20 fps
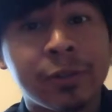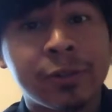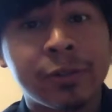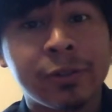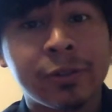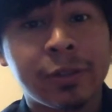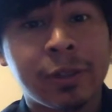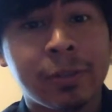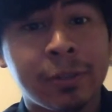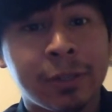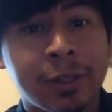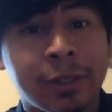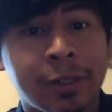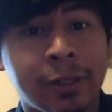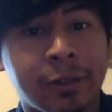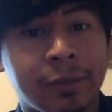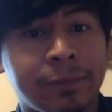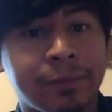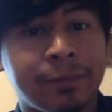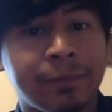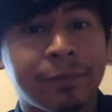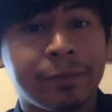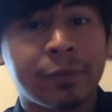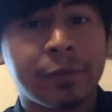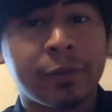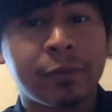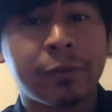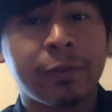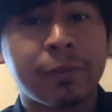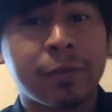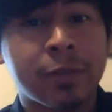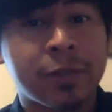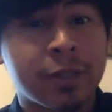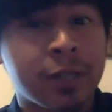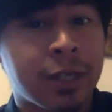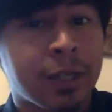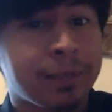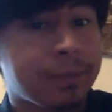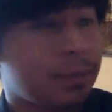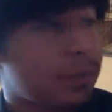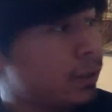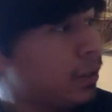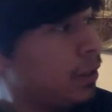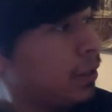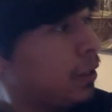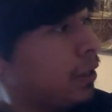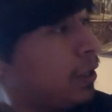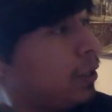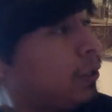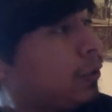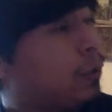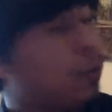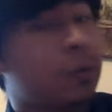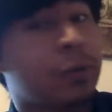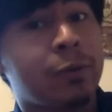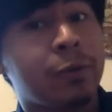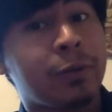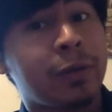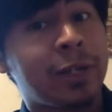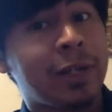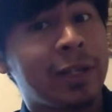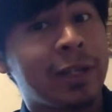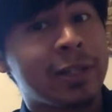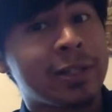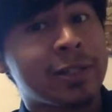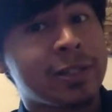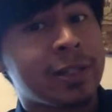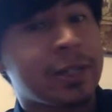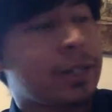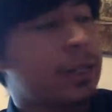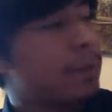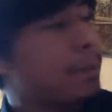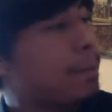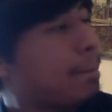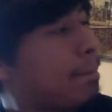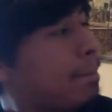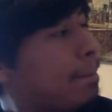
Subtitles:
also coming down from the top, or the right-hand side,